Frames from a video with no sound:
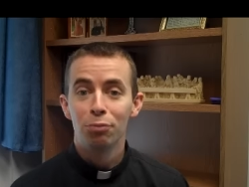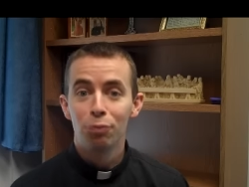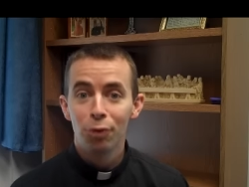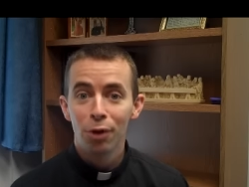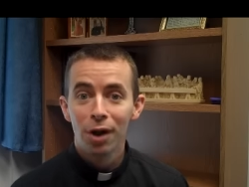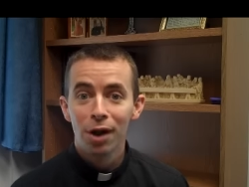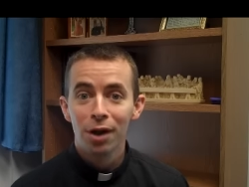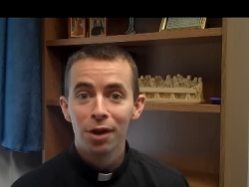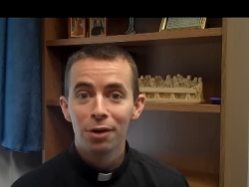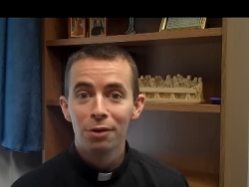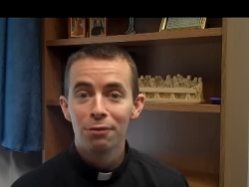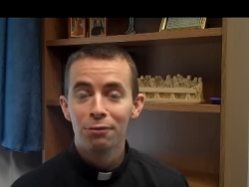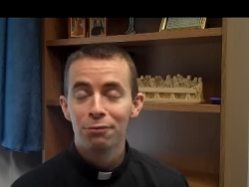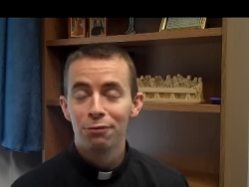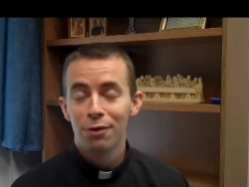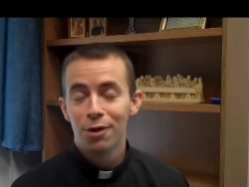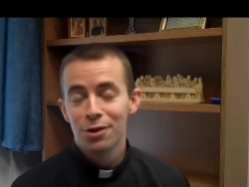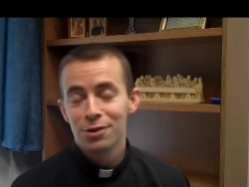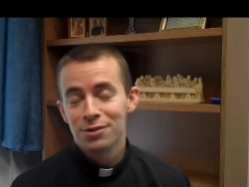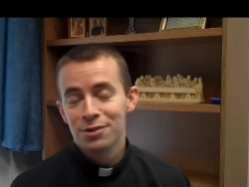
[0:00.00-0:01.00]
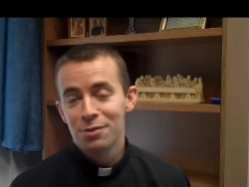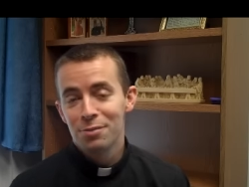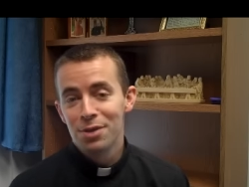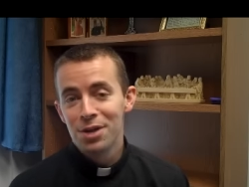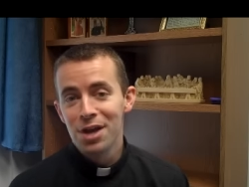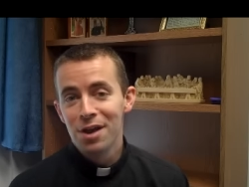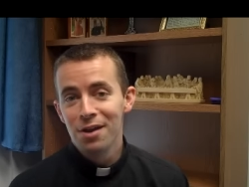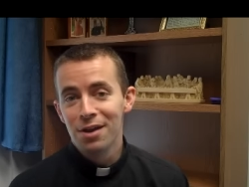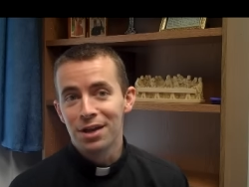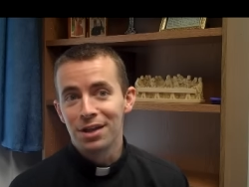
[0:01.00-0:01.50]
prayer for our
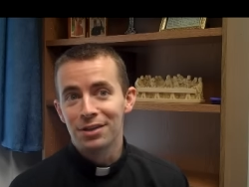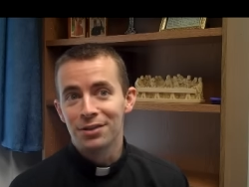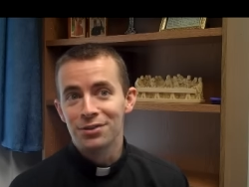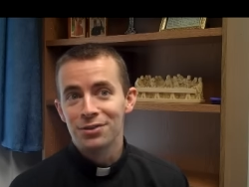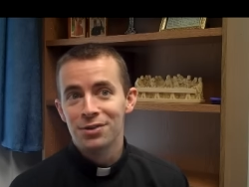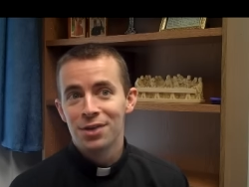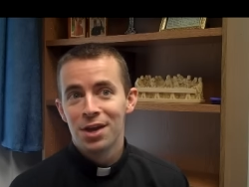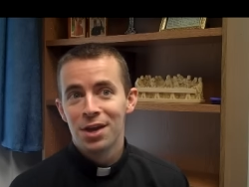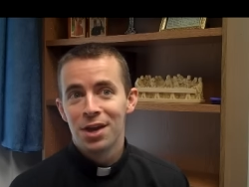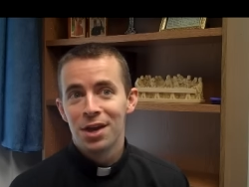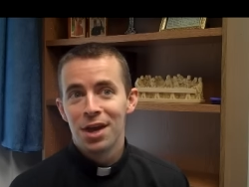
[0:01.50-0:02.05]
seminarians